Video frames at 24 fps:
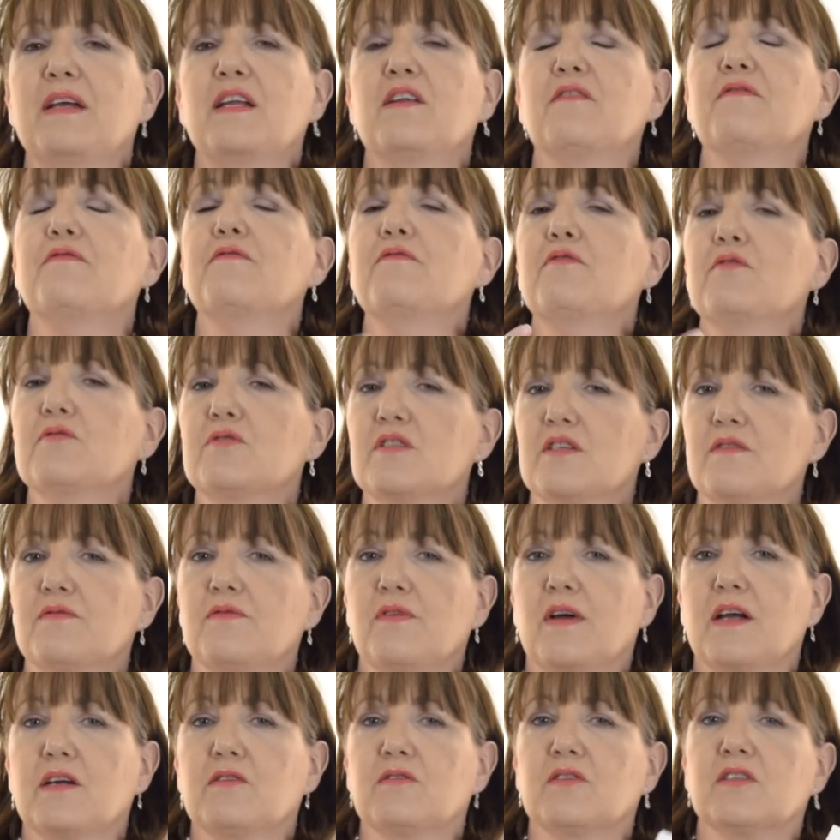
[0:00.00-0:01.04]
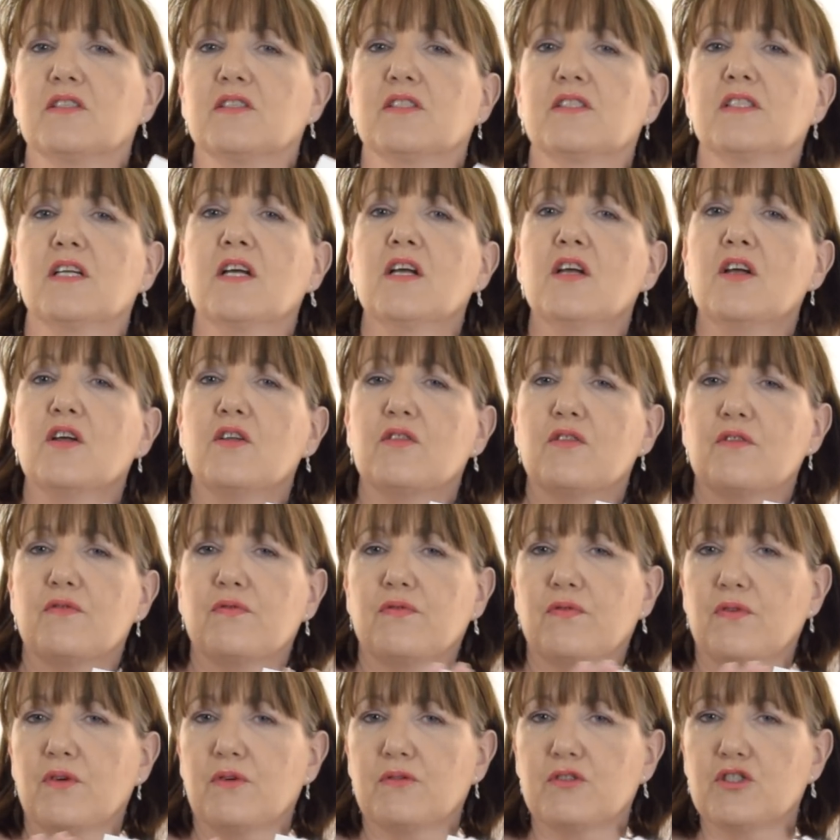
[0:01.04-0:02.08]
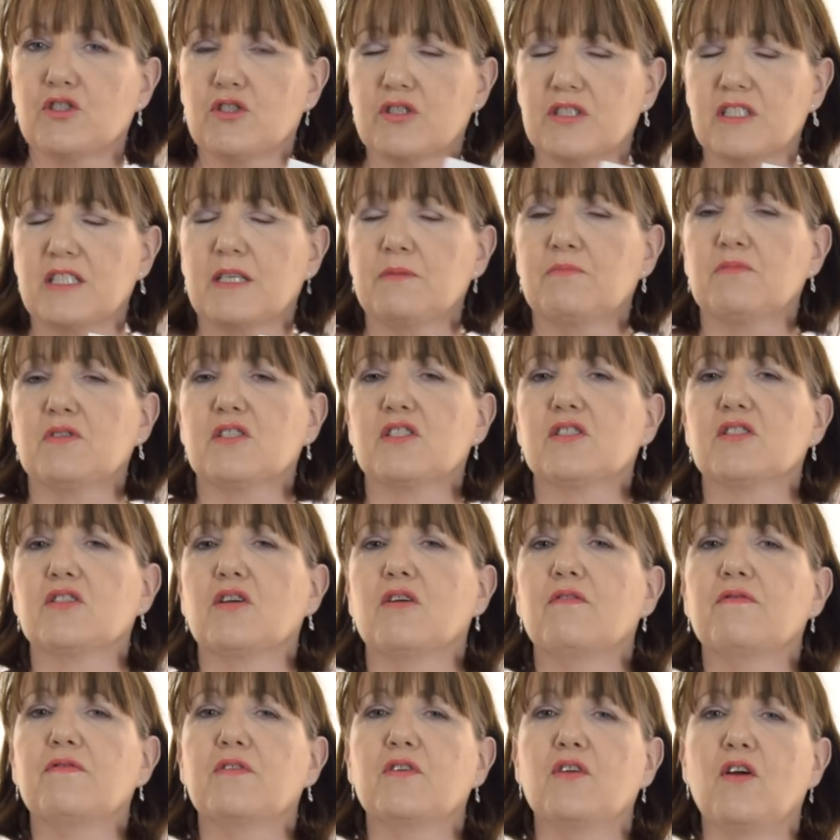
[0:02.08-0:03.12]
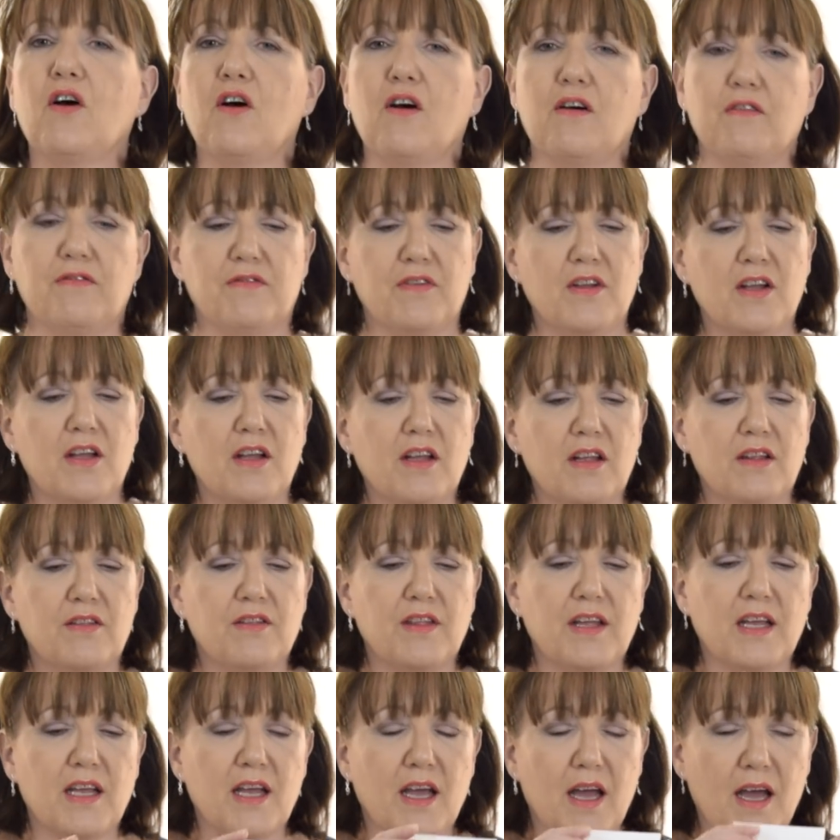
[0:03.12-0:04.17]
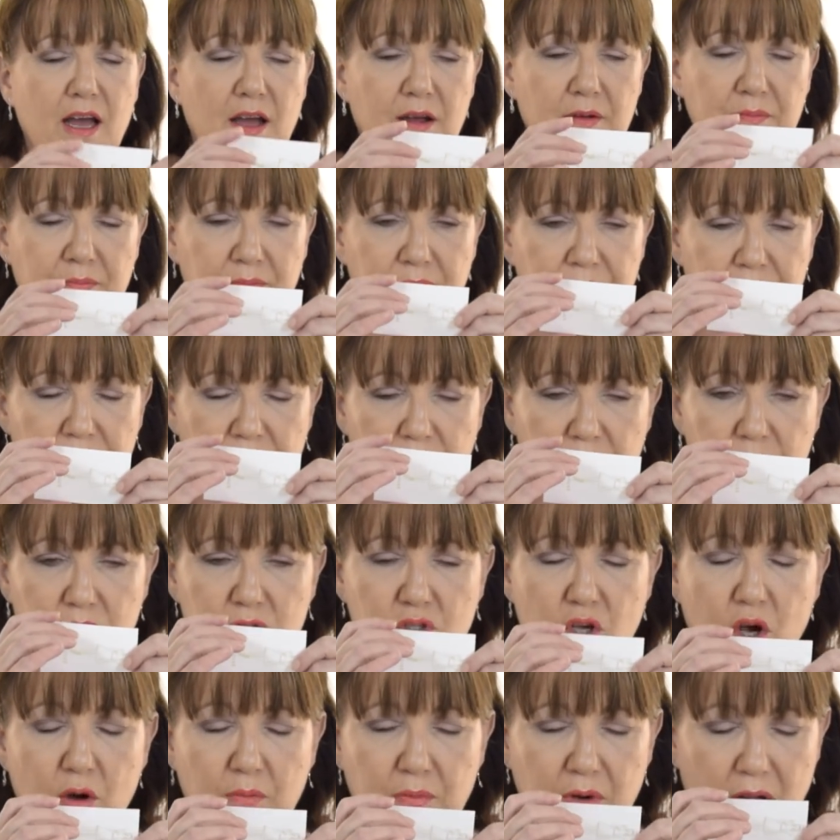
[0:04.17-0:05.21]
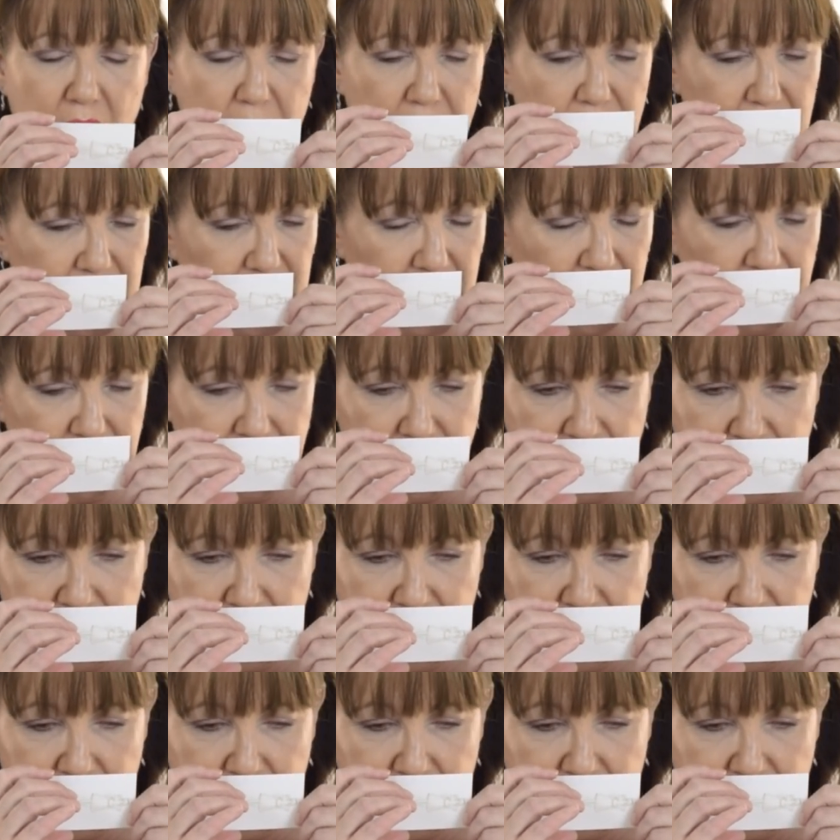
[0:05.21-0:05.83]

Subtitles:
being a fruity fragrance, the fruits just seem to soften off the top notes.